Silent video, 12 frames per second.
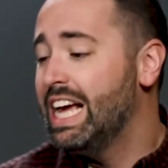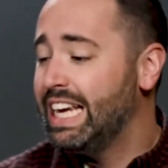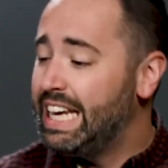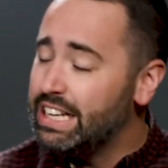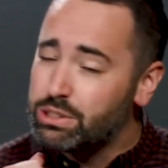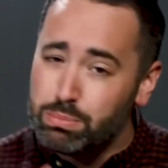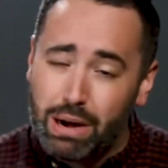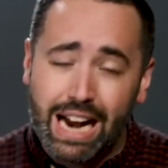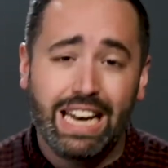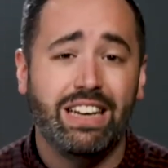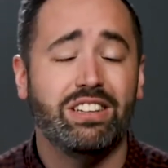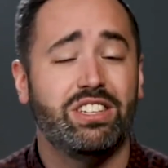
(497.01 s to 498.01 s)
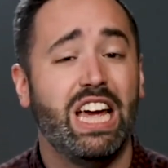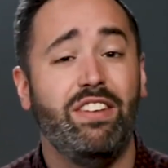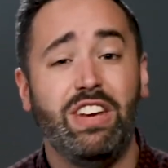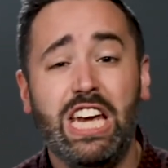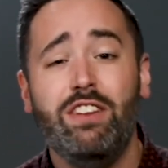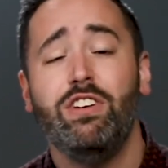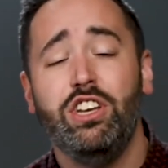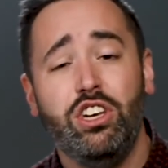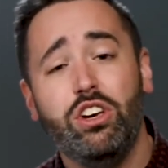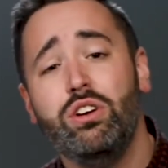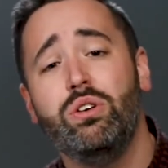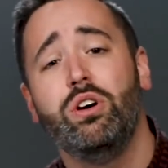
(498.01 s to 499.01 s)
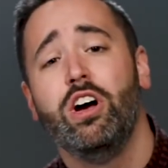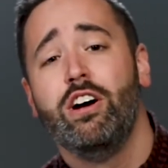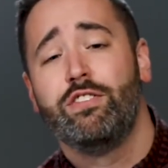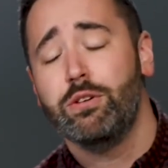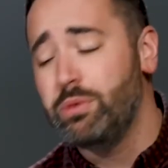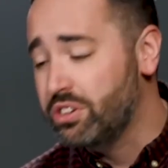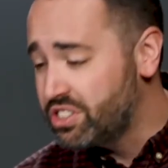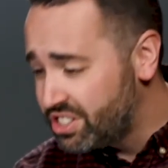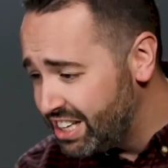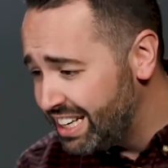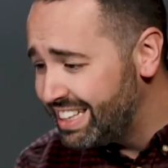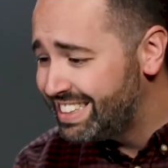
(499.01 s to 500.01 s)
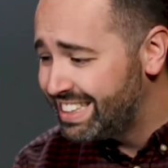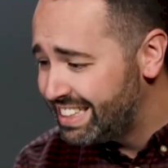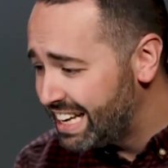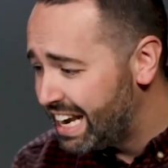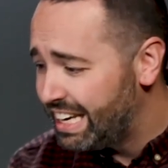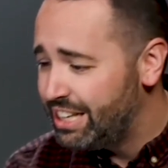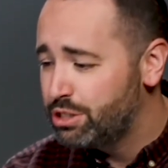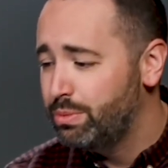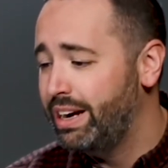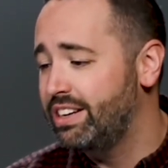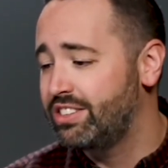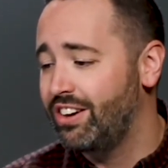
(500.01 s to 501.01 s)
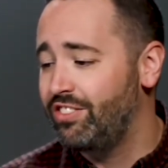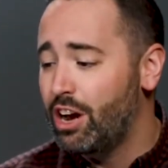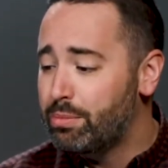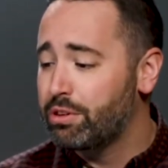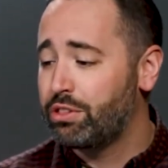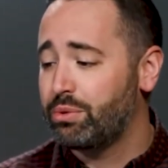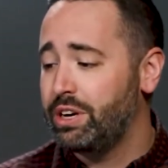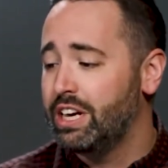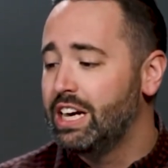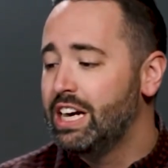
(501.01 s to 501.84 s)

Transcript: He is mighty to save even you from your sin today. He's mighty to save. Number 3,